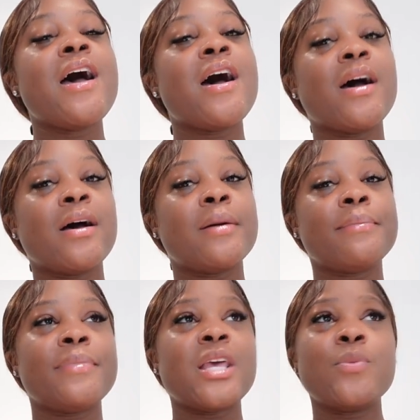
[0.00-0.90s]

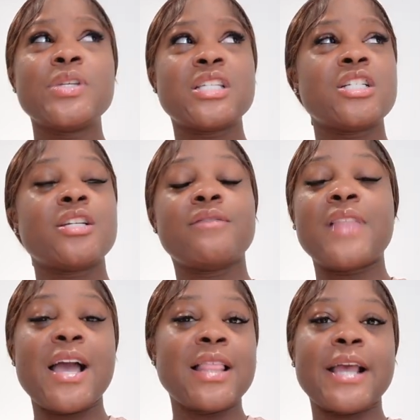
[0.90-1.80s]
It was a chill
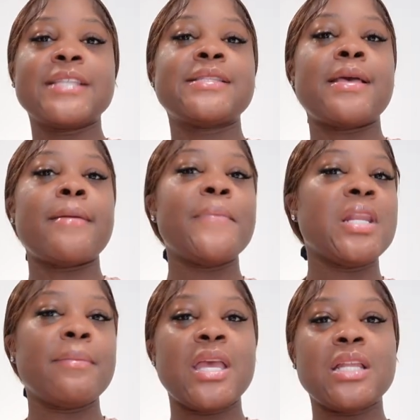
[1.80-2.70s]
vlog, like I said,
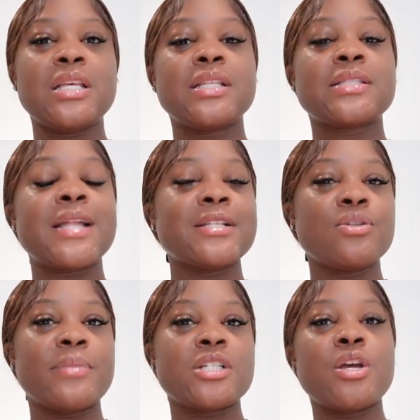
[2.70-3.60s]
mini maintenance, not
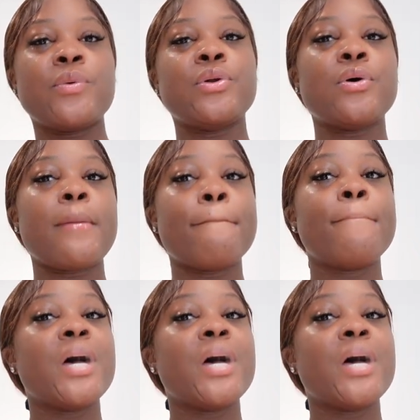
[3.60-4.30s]
too much going on,